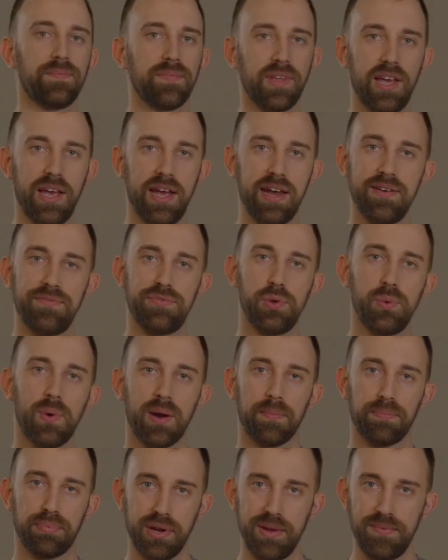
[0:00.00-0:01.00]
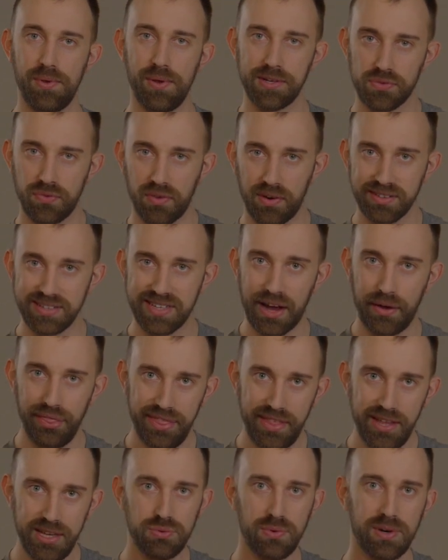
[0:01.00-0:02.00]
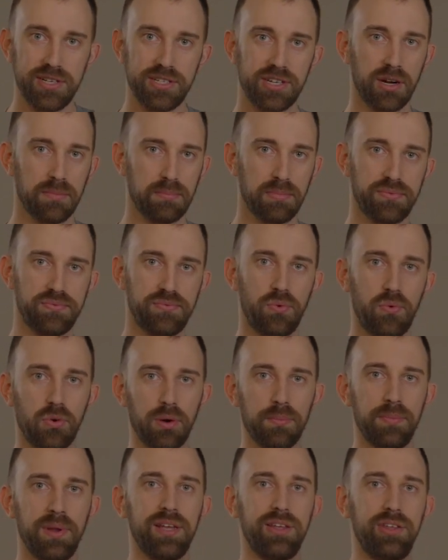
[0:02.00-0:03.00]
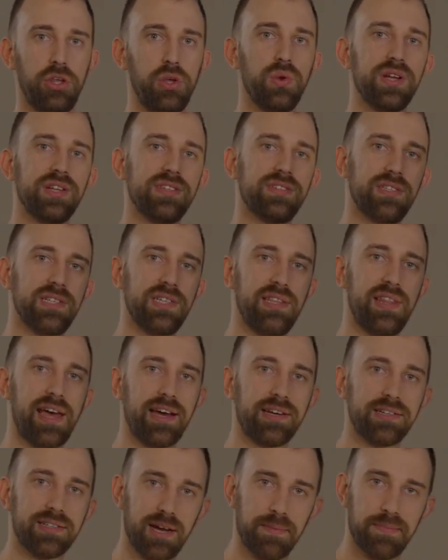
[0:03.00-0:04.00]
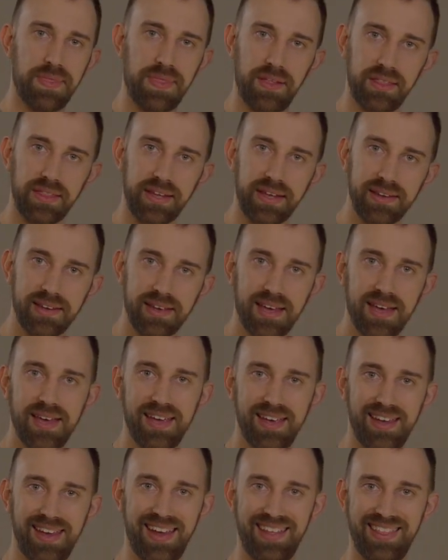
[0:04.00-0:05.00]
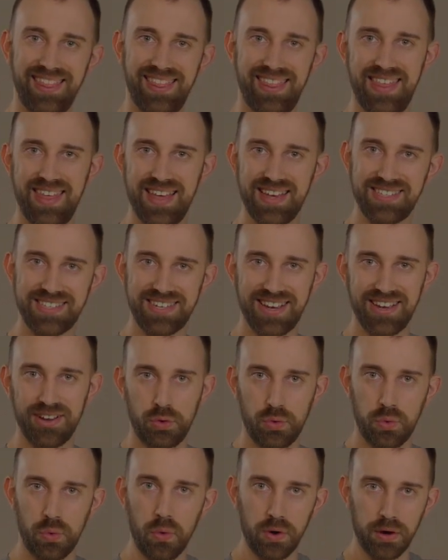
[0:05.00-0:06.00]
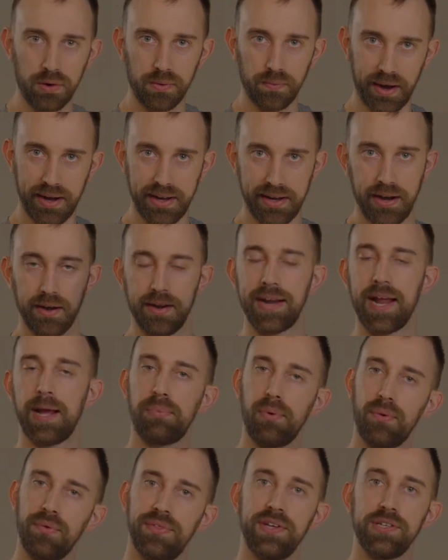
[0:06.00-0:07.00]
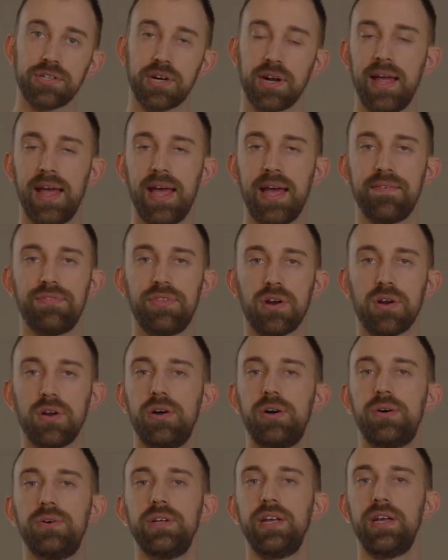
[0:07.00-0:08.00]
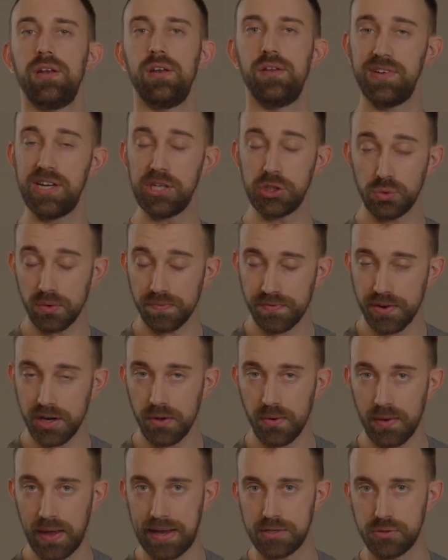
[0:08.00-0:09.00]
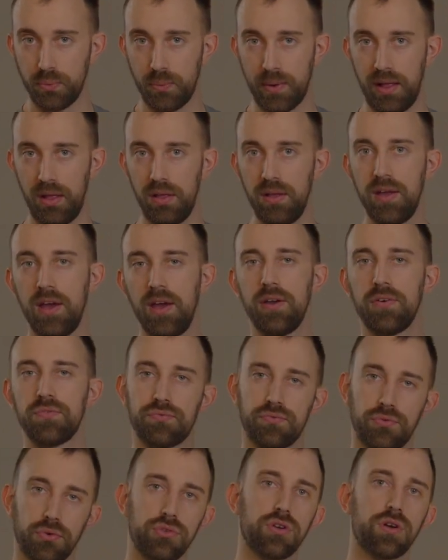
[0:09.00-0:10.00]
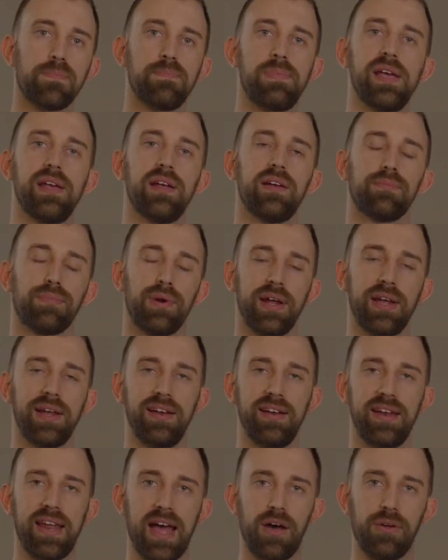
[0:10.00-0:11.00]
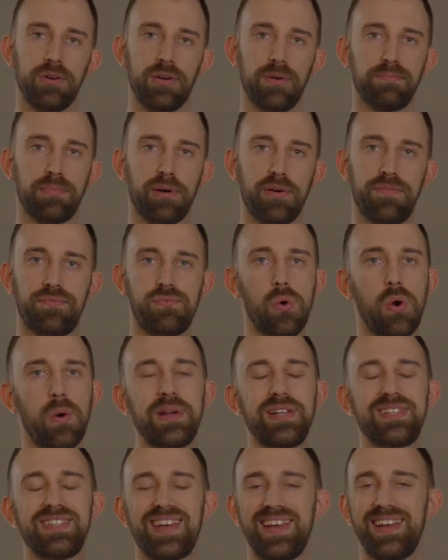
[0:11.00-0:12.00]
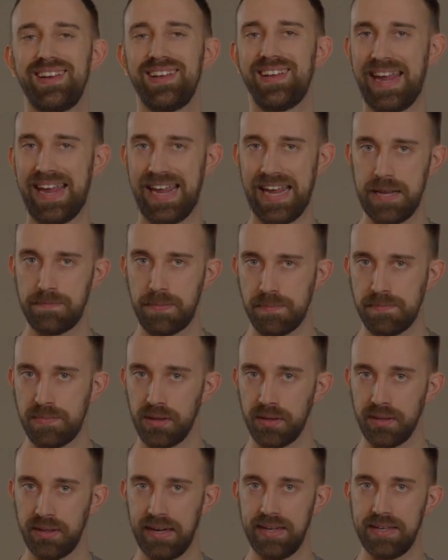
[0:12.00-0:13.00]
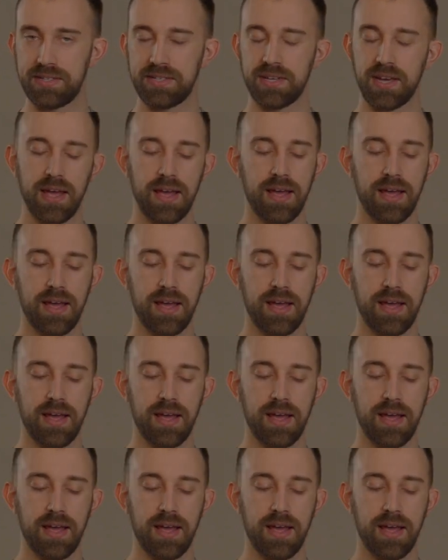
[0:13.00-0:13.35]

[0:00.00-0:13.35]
And if you want to preview as far as how this one is going to perform, you can see that up in the link in this corner right here. Now, both these are going to have their own individual video as well, further breaking down performance and capabilities